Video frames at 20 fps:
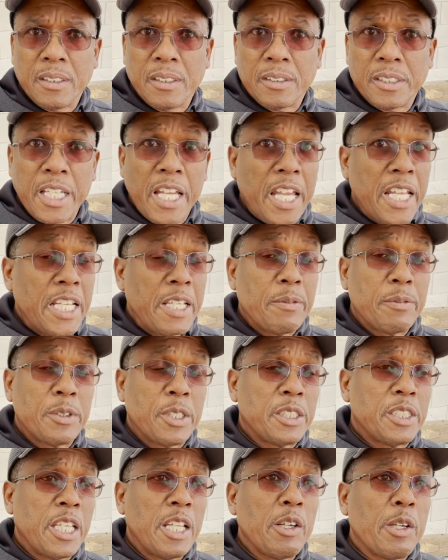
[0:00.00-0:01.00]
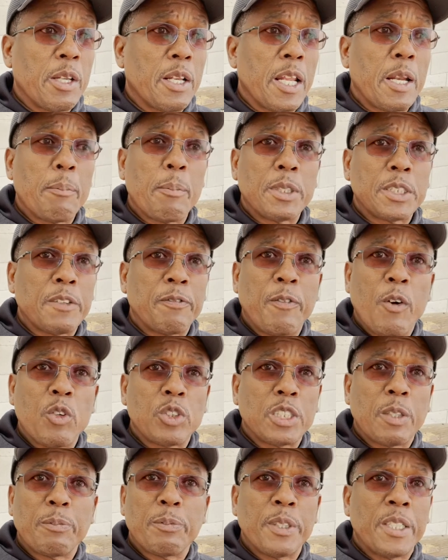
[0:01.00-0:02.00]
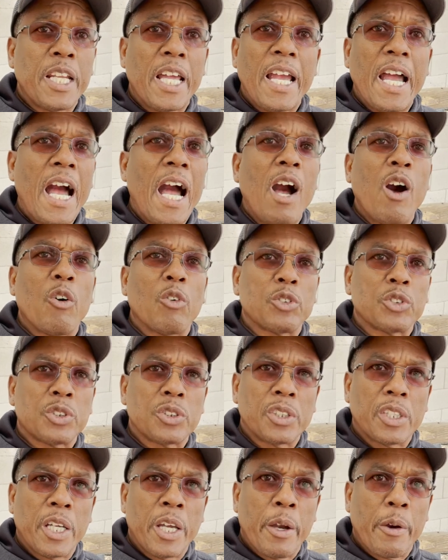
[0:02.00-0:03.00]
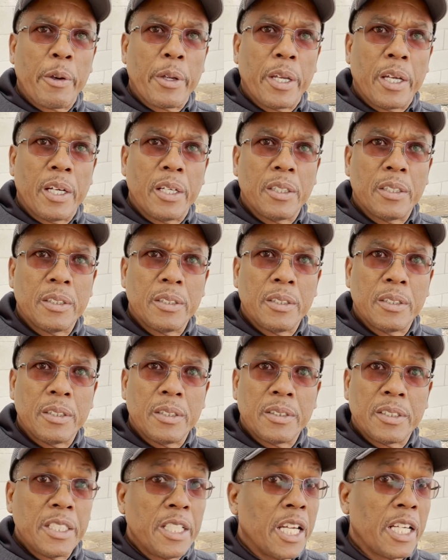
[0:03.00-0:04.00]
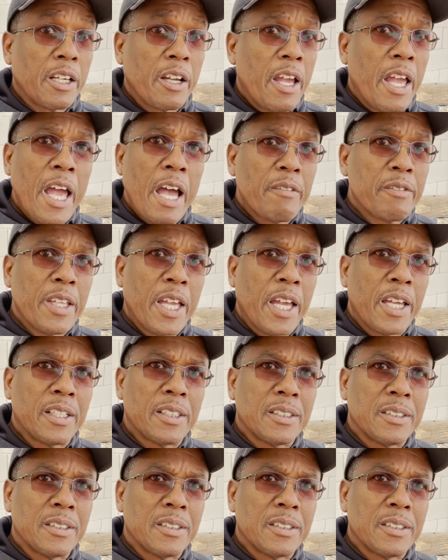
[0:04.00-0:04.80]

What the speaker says: They don't even let a bunch of folks up in their house area. They're not gonna have that.